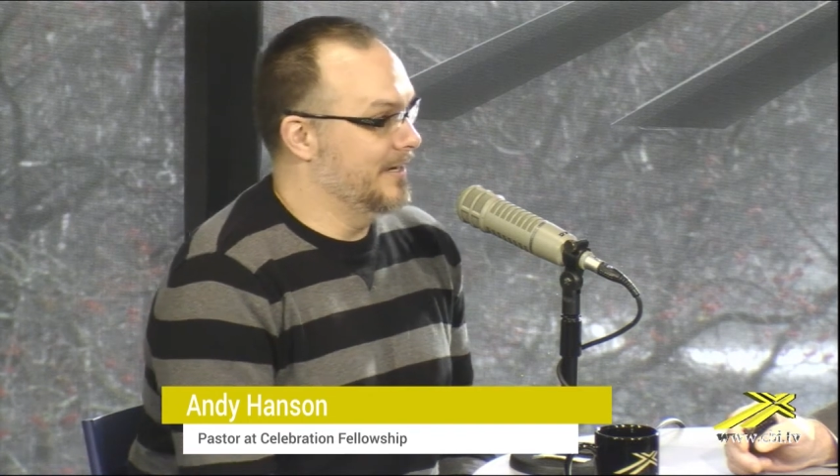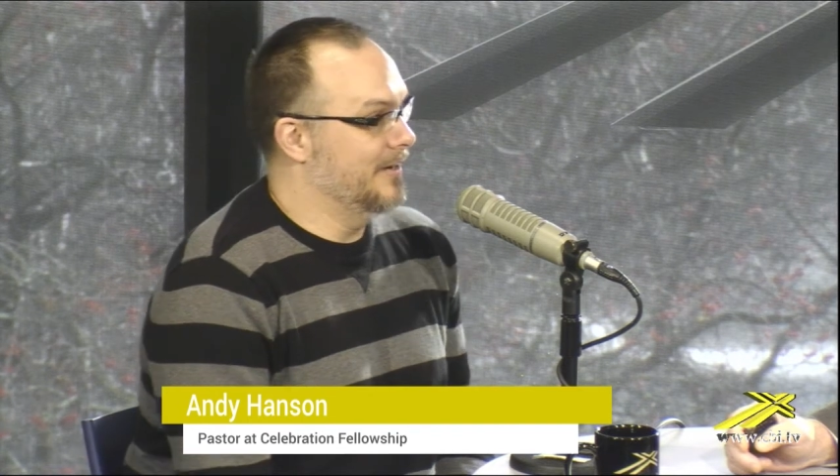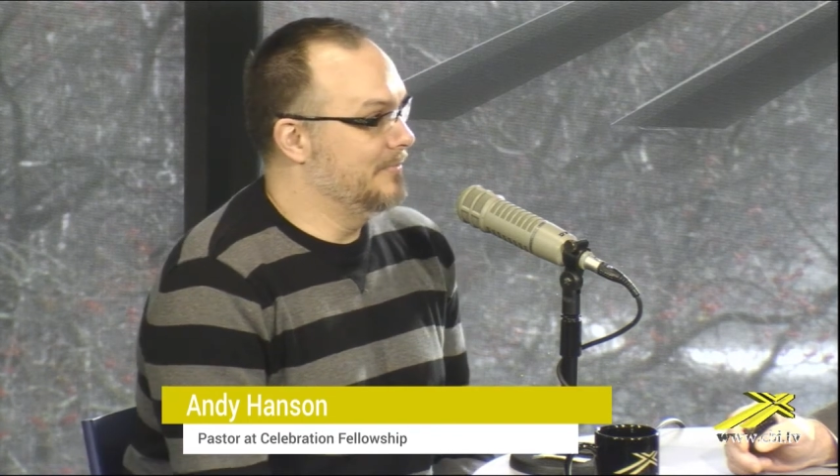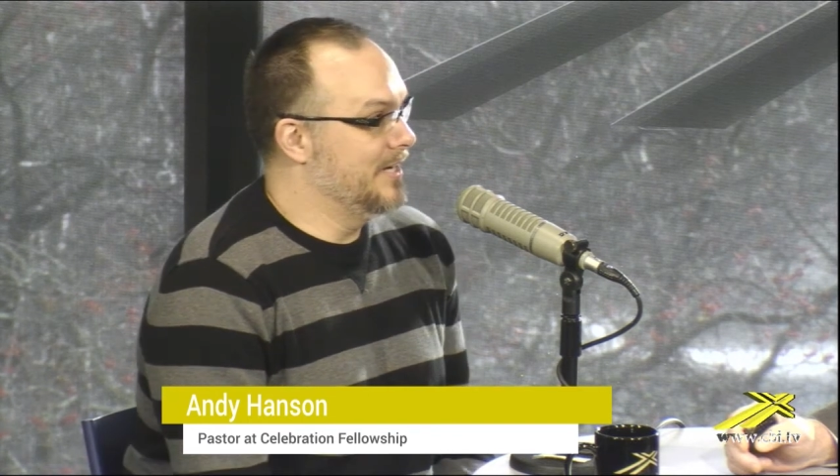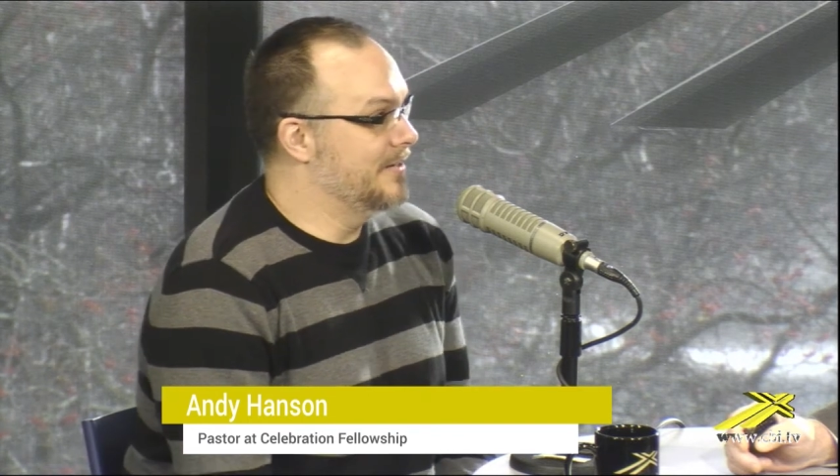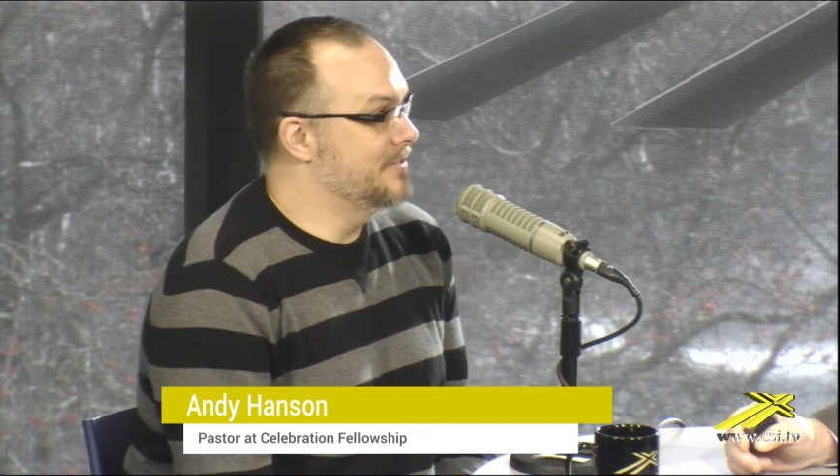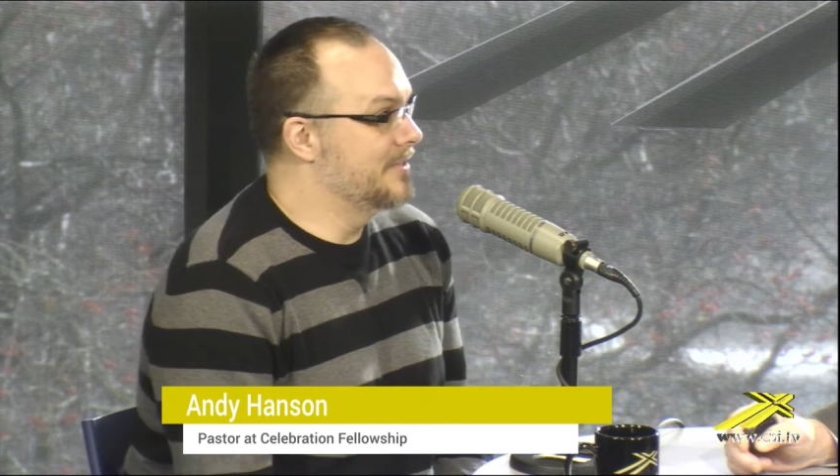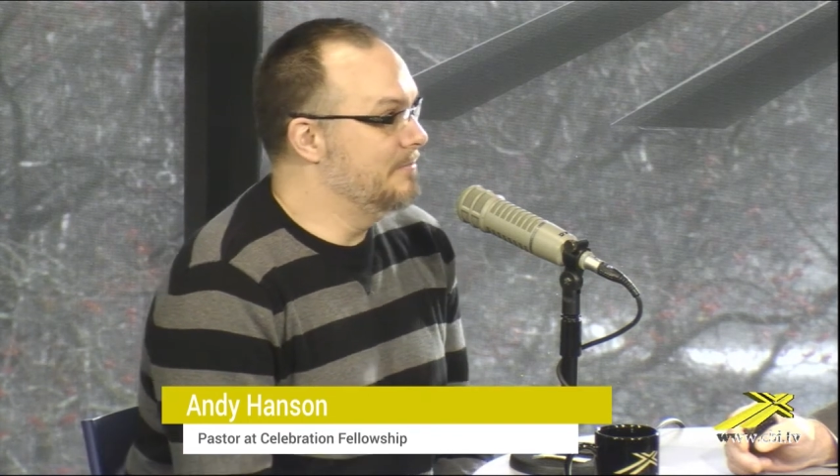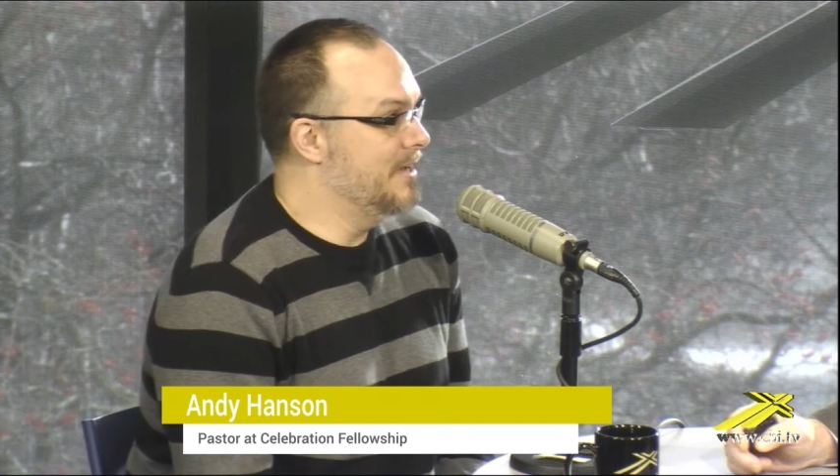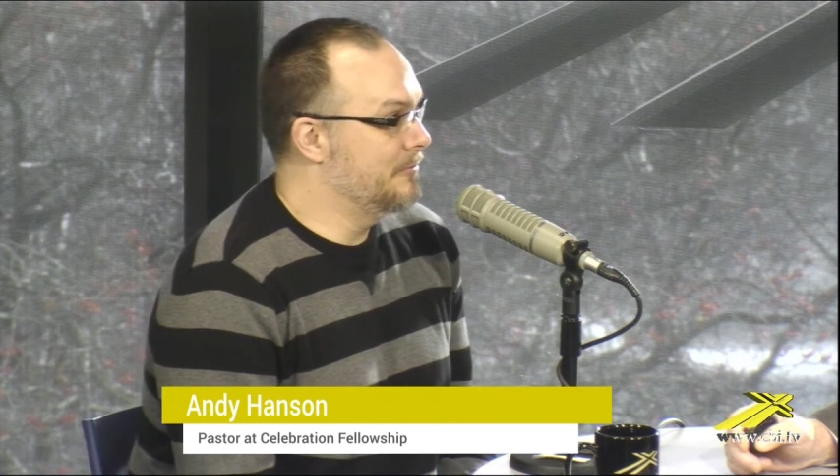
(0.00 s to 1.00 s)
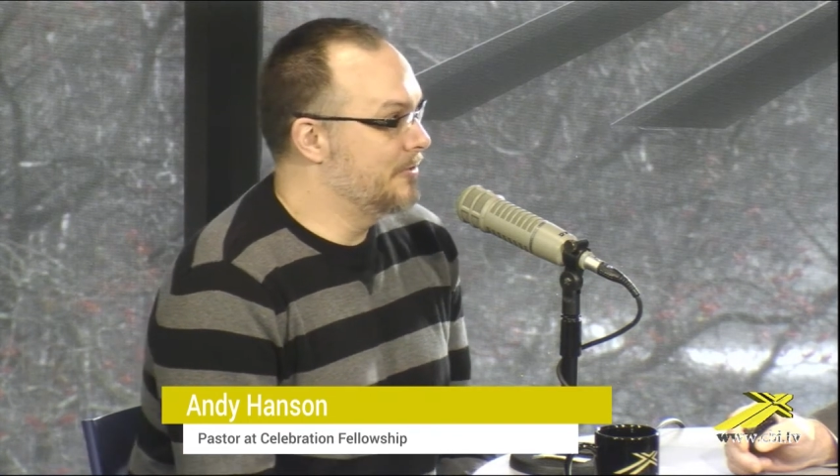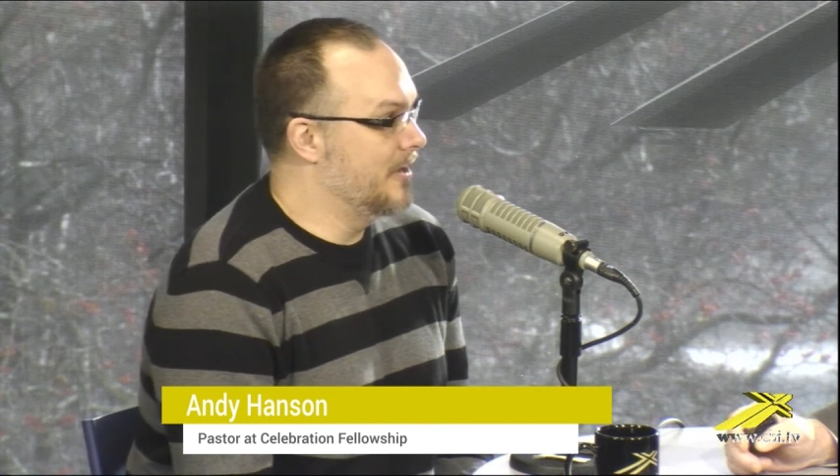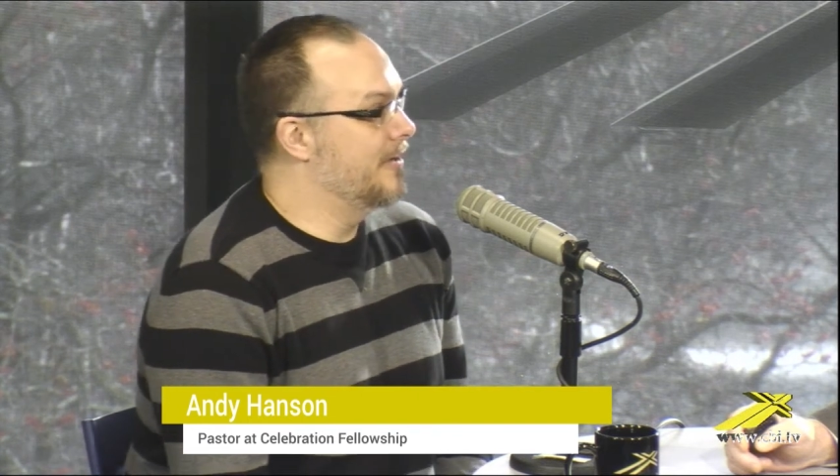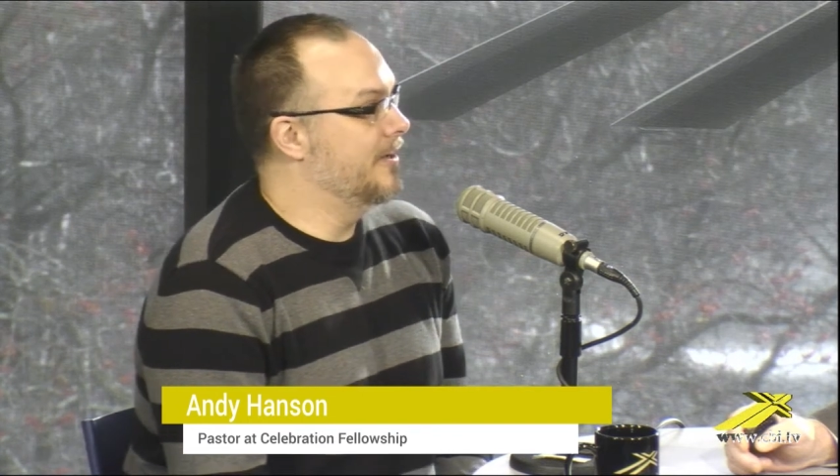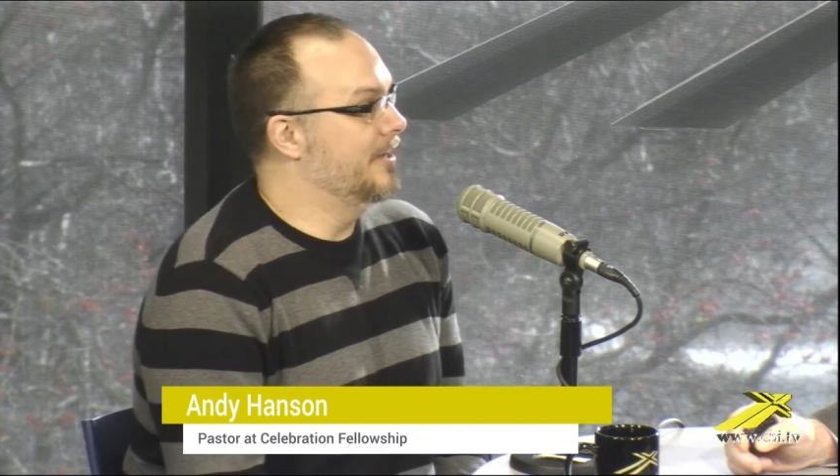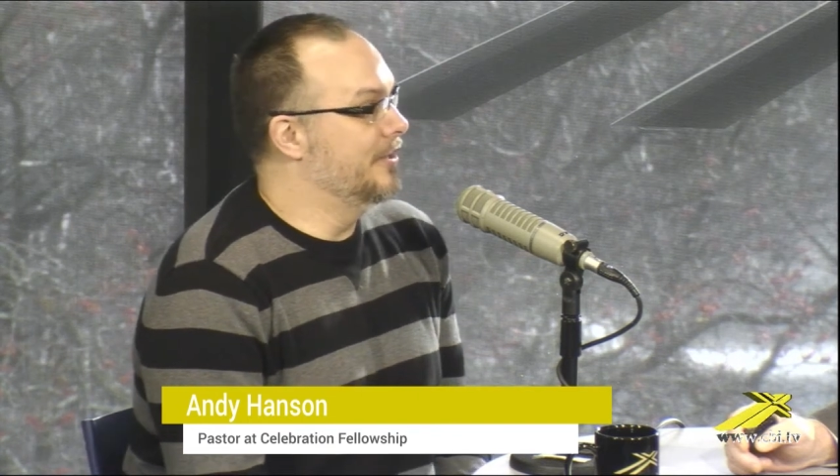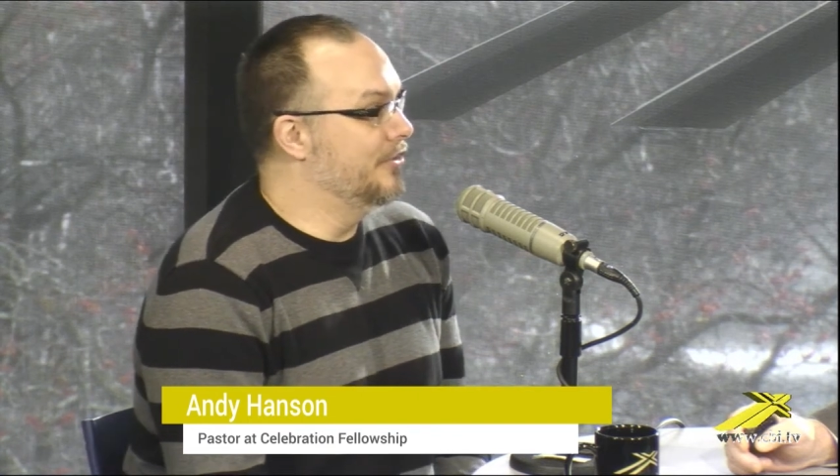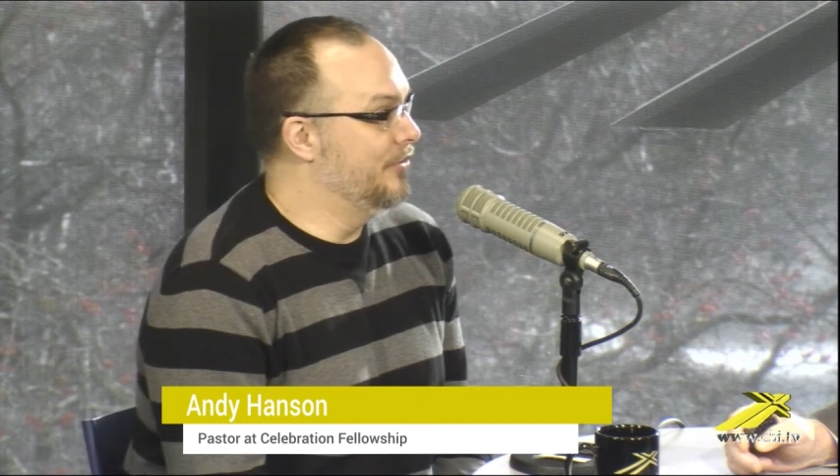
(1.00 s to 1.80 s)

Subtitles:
because the men were already